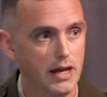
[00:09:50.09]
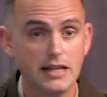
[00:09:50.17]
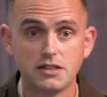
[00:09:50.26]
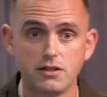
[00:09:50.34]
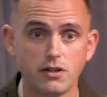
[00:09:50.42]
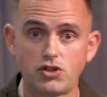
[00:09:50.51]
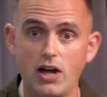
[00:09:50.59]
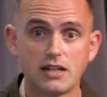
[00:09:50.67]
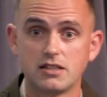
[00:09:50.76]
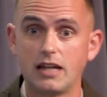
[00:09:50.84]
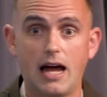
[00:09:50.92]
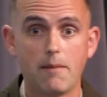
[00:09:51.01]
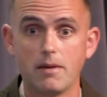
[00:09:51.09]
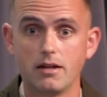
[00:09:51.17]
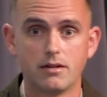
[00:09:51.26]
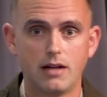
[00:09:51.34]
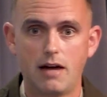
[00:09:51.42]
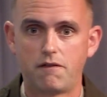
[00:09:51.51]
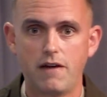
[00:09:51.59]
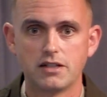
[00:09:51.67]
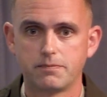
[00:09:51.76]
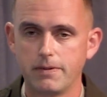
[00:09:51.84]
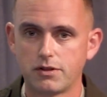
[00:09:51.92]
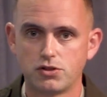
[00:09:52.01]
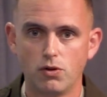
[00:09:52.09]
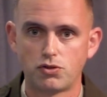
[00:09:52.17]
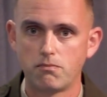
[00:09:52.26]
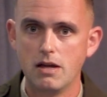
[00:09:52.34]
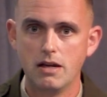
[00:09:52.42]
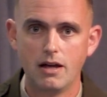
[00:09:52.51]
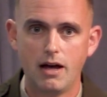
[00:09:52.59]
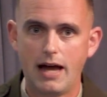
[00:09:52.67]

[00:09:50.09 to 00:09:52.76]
and he still checks in on me on Facebook, social media.